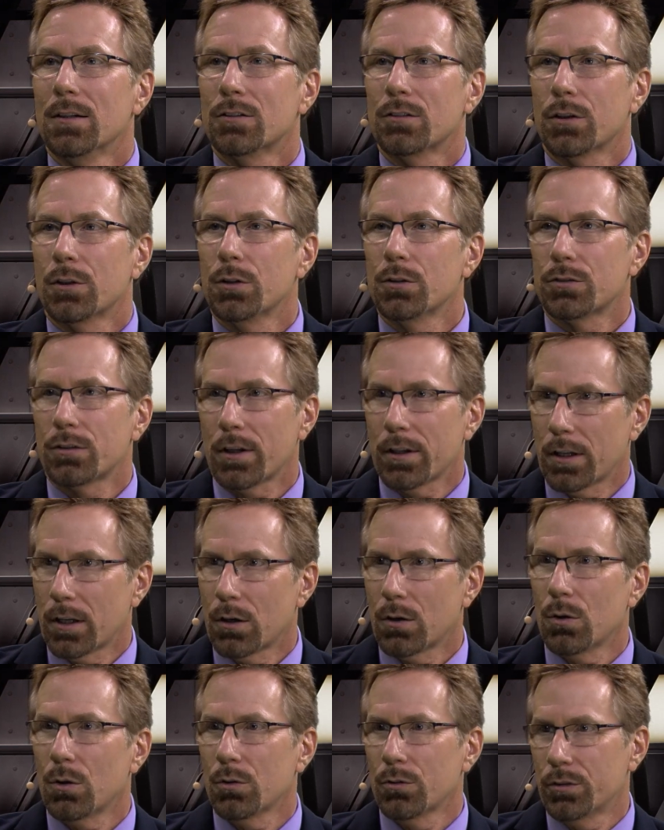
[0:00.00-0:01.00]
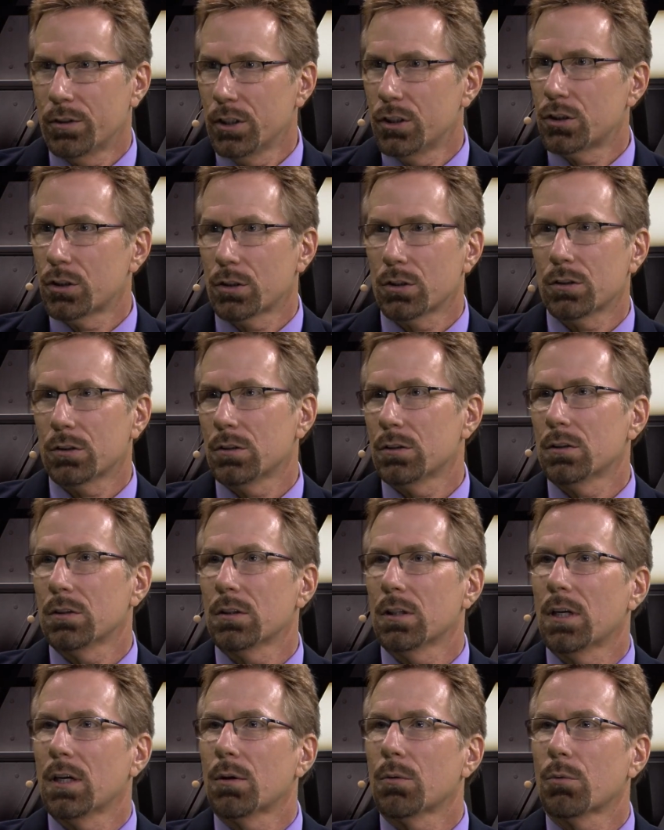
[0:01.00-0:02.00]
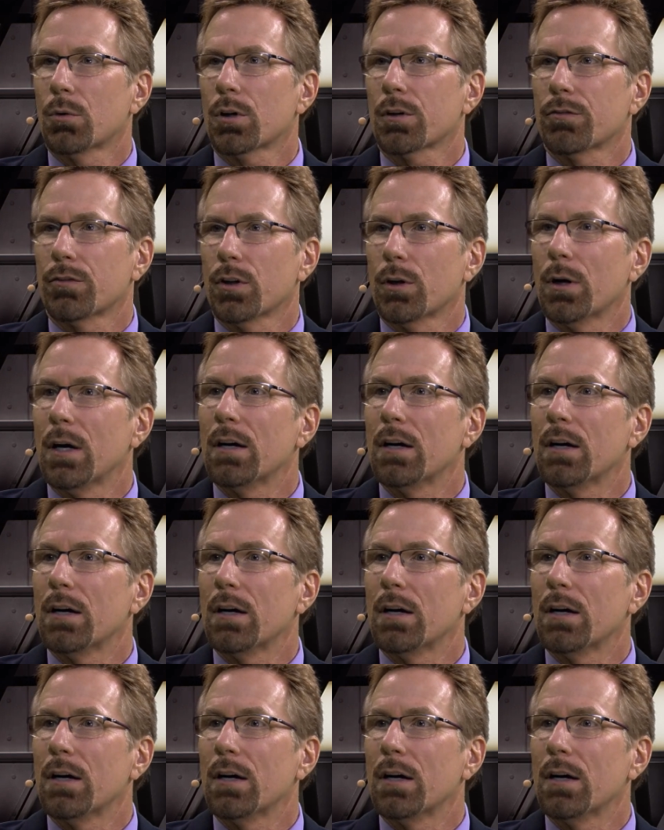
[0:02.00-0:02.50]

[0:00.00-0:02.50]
So you saw that whole digital uh, workflow yeah.